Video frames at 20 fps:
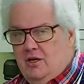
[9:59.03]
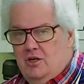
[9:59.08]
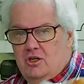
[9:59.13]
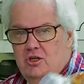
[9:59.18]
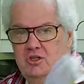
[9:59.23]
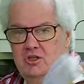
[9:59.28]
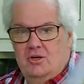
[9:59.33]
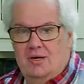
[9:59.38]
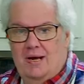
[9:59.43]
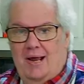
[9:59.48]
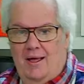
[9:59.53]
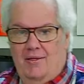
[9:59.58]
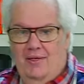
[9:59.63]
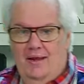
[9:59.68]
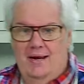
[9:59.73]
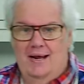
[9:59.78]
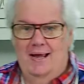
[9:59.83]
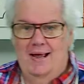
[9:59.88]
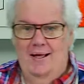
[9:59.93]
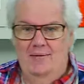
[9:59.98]
So now that
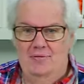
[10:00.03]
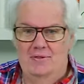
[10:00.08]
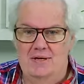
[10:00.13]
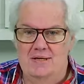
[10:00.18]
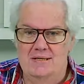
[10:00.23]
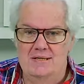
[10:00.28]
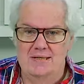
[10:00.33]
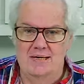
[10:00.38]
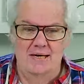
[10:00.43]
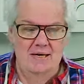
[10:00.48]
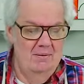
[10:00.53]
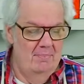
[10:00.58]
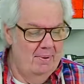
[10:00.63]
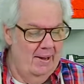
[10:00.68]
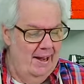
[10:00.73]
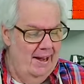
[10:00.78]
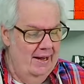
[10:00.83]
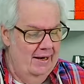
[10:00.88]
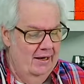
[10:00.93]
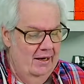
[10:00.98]
I got these in the
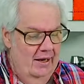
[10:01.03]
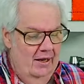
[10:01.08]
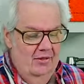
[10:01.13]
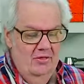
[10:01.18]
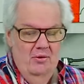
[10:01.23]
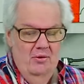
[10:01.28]
bag, the